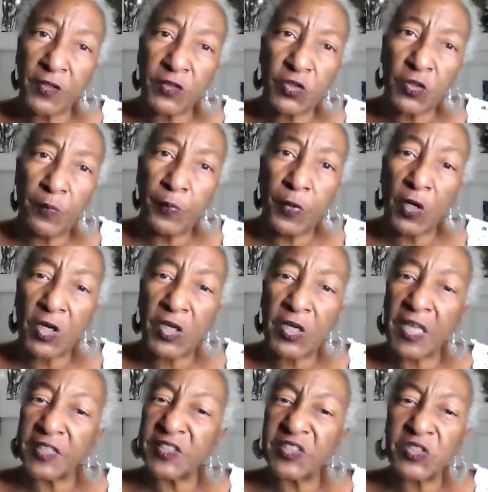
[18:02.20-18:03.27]
that your book
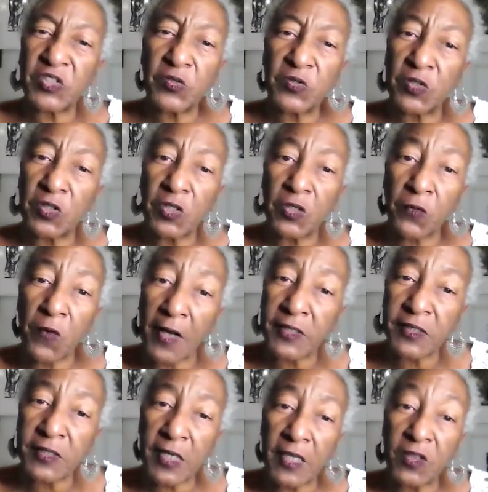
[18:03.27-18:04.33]
gets to the
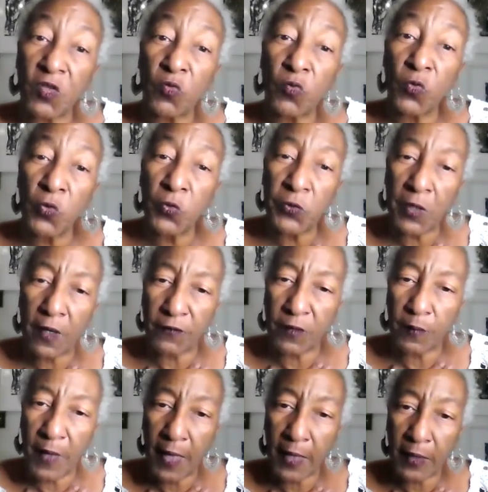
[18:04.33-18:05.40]
crux and the root of
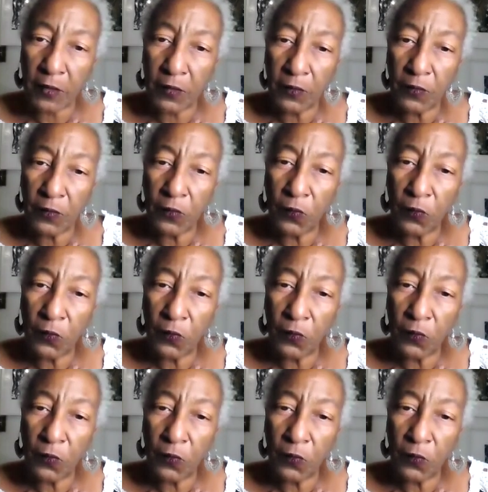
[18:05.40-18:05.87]
the matter.